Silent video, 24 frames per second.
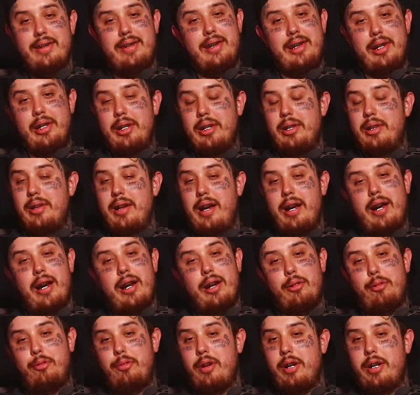you know I
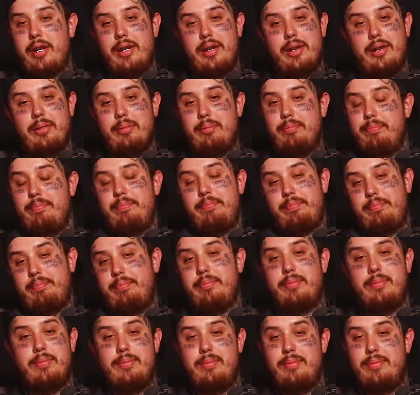gotta fucking
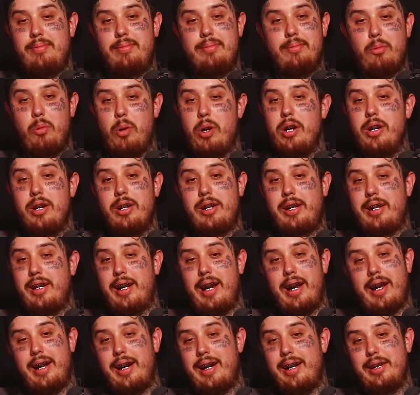work and
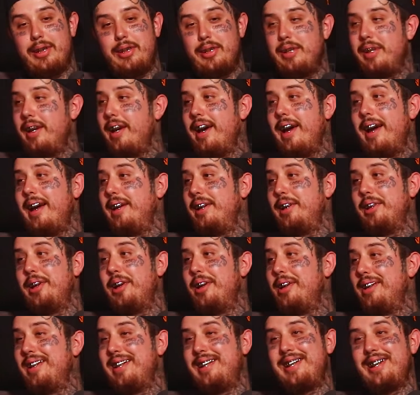gotta I gotta do, yeah you
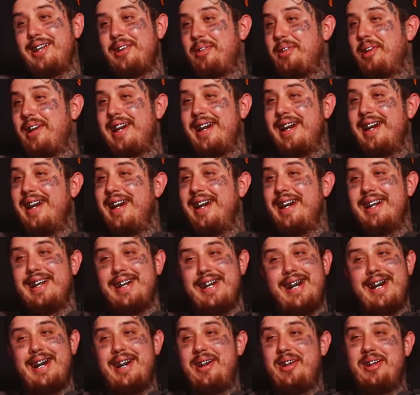know life, it's what life, it is
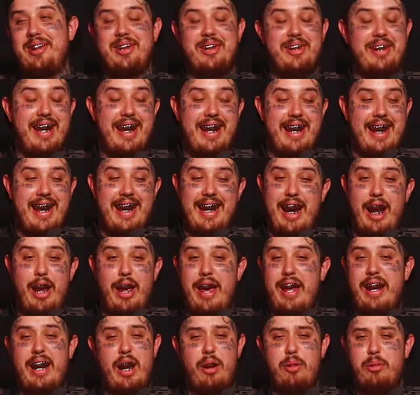man. and it you was, gotta get and, and I
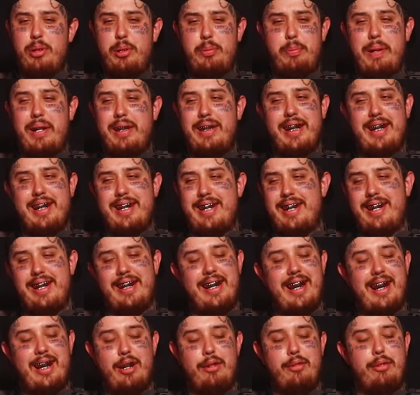and I respect that shit
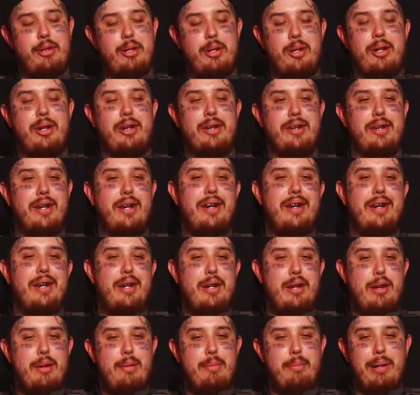like of course
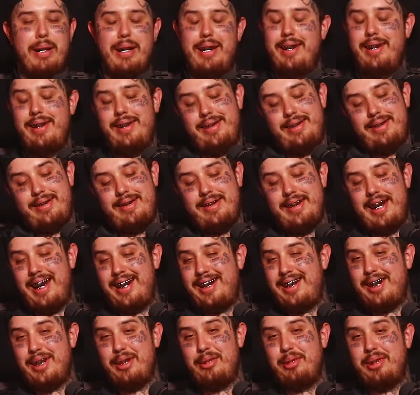but
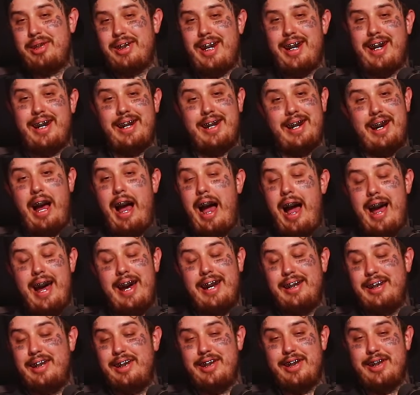that shit was like I
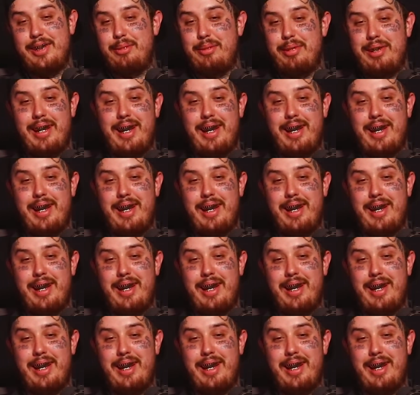had to just